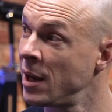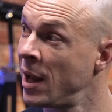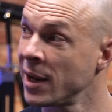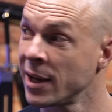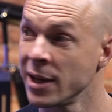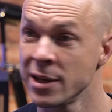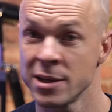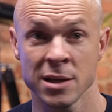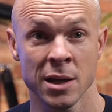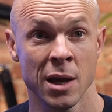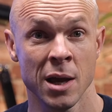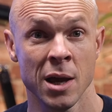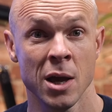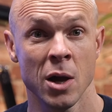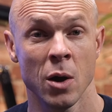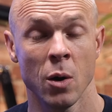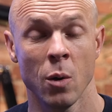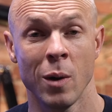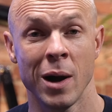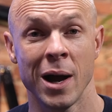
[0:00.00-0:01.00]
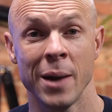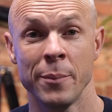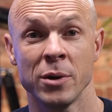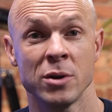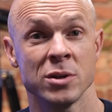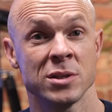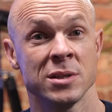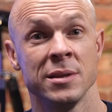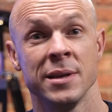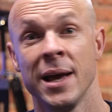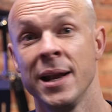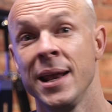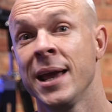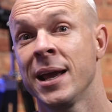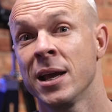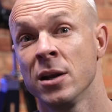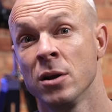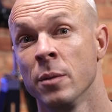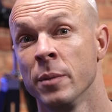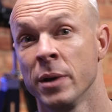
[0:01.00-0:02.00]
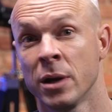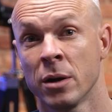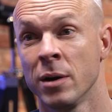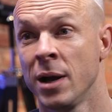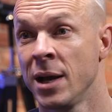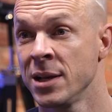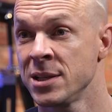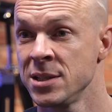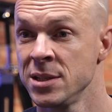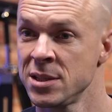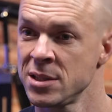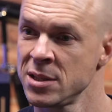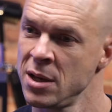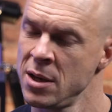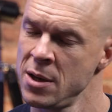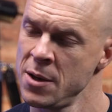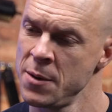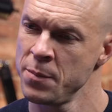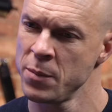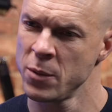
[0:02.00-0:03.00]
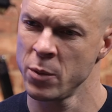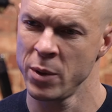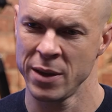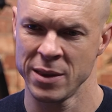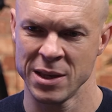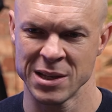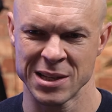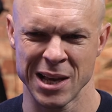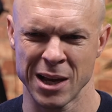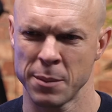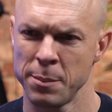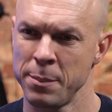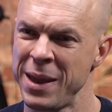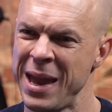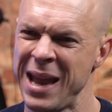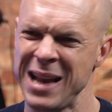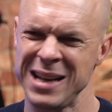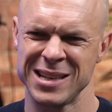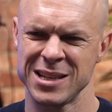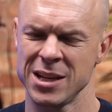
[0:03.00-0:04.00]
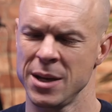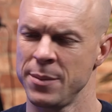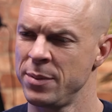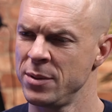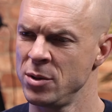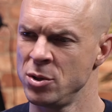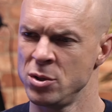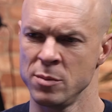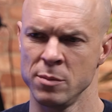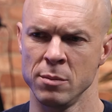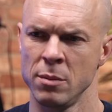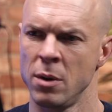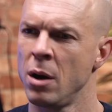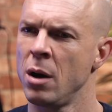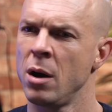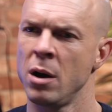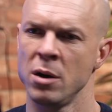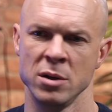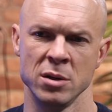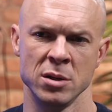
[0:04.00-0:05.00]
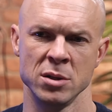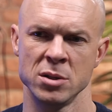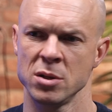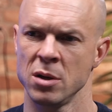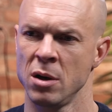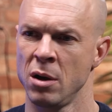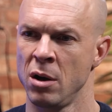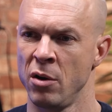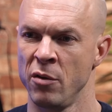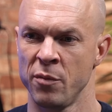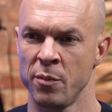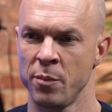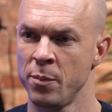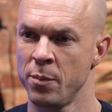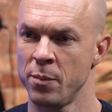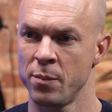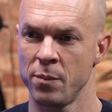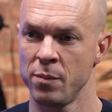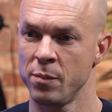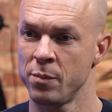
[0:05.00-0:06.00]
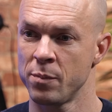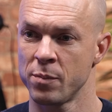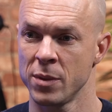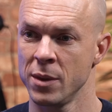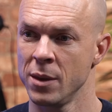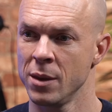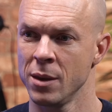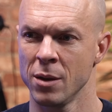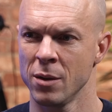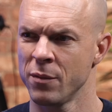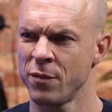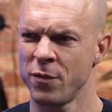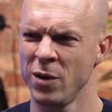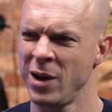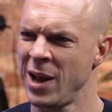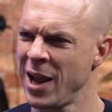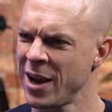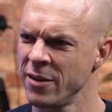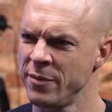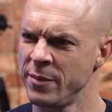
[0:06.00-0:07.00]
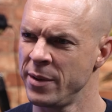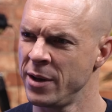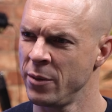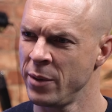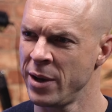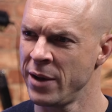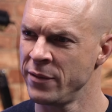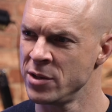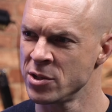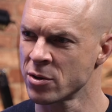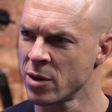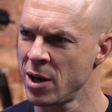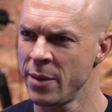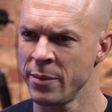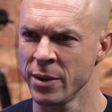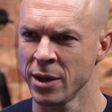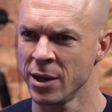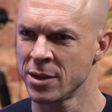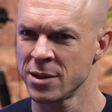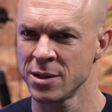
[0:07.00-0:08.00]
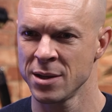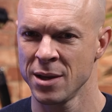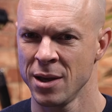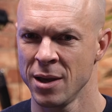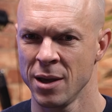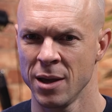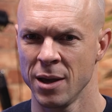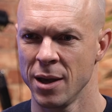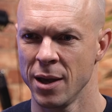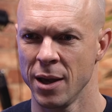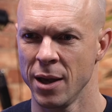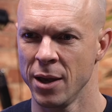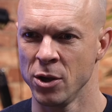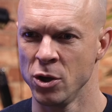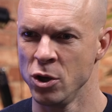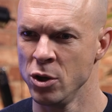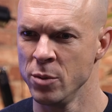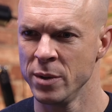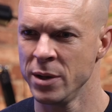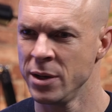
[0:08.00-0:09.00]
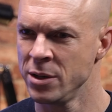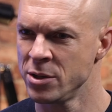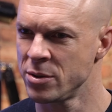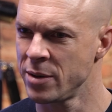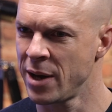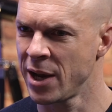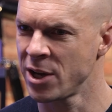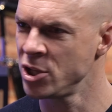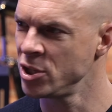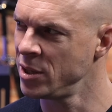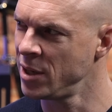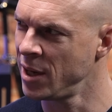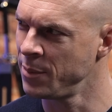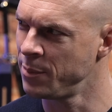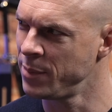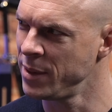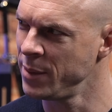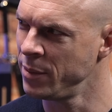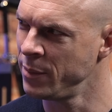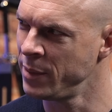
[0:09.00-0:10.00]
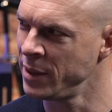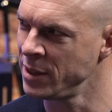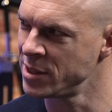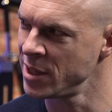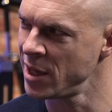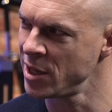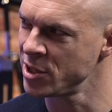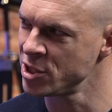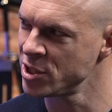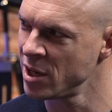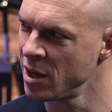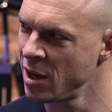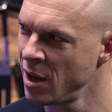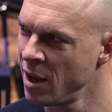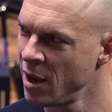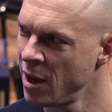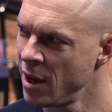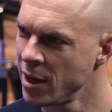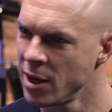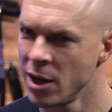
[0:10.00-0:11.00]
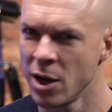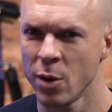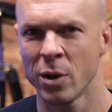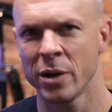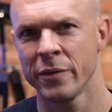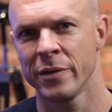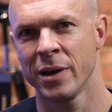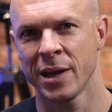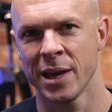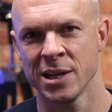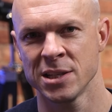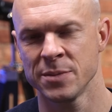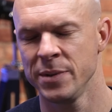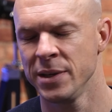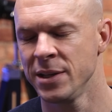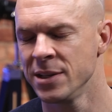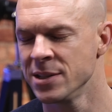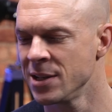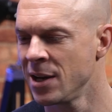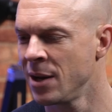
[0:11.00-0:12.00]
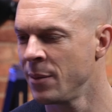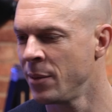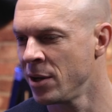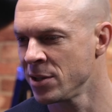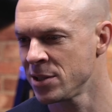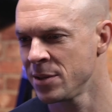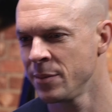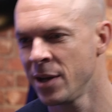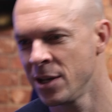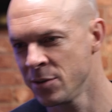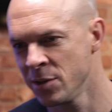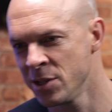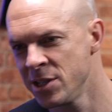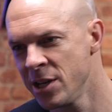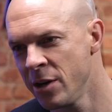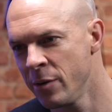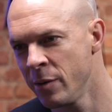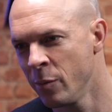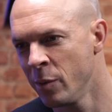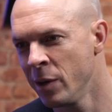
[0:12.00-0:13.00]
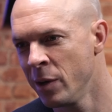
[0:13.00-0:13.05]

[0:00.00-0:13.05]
like it. Why? Because in that economic crisis, we had this like pent up demand of, for lack of a better way of describing it, human interaction and people being touched. You know, one of our guest speakers at our masterminds was Sarah